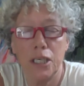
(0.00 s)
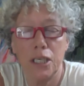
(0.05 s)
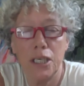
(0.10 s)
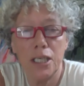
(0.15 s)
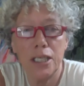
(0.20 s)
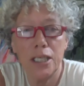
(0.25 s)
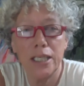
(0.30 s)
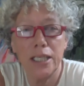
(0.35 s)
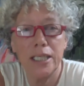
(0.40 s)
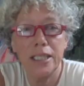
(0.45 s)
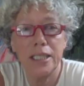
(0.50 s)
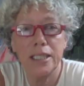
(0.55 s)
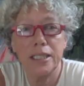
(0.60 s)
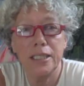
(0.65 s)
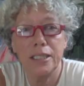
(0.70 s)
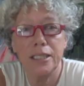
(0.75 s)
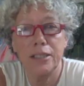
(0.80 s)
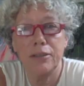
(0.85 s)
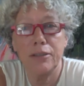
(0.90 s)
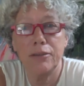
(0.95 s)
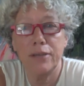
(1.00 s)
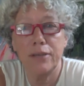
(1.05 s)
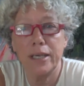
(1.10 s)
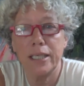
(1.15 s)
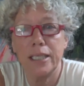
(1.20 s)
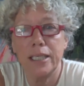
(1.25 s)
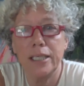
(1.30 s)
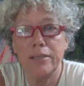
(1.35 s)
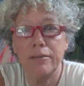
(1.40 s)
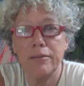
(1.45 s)
art is
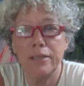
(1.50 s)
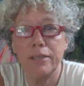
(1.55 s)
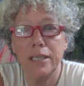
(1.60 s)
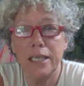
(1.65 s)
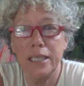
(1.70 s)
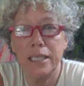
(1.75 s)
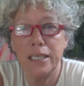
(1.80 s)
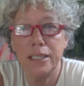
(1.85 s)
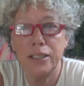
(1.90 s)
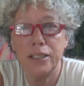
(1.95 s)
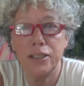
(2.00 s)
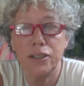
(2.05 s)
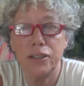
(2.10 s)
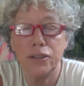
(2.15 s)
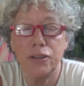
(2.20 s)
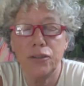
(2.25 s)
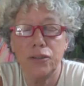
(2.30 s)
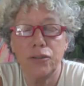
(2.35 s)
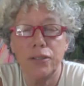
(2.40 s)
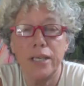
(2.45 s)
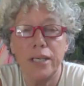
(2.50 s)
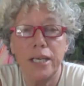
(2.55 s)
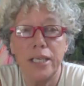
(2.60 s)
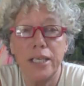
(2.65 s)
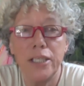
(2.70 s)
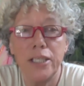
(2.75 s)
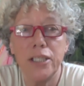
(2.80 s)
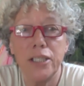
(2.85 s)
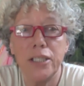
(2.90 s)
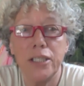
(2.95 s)
directly related to
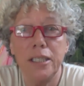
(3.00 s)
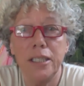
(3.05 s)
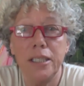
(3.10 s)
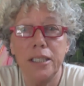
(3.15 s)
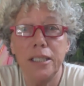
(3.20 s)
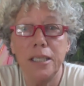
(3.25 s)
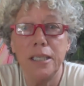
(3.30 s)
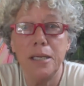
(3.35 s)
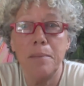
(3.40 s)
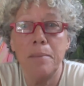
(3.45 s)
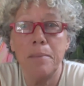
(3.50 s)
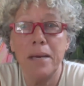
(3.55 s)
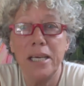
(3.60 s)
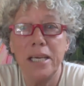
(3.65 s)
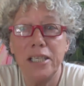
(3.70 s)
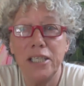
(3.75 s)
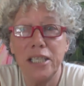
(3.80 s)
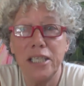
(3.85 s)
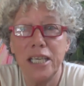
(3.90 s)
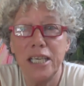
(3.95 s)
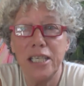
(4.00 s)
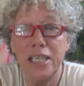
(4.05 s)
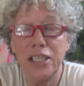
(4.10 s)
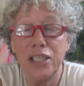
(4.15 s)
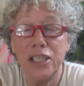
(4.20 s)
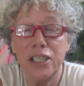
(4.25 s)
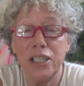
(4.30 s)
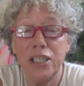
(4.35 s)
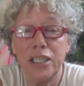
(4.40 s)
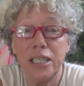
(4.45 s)
creation,
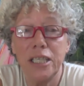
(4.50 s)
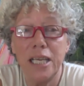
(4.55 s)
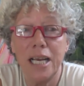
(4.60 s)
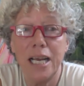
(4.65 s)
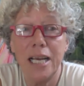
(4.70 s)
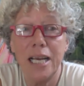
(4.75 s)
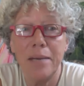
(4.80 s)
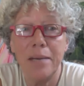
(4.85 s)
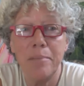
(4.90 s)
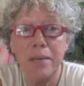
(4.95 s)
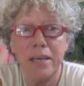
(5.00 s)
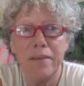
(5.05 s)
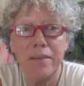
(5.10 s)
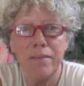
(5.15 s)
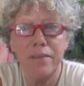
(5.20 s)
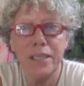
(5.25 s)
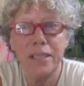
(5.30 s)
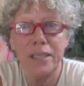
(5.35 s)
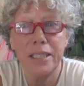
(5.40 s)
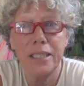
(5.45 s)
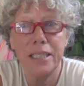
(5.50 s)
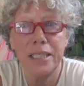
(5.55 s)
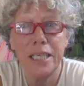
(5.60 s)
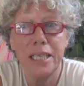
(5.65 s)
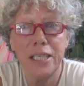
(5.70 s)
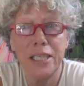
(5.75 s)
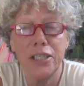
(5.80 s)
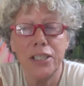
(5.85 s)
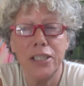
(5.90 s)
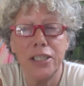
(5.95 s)
imagination, and
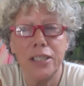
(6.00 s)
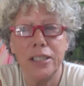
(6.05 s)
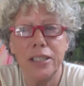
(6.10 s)
manifestation.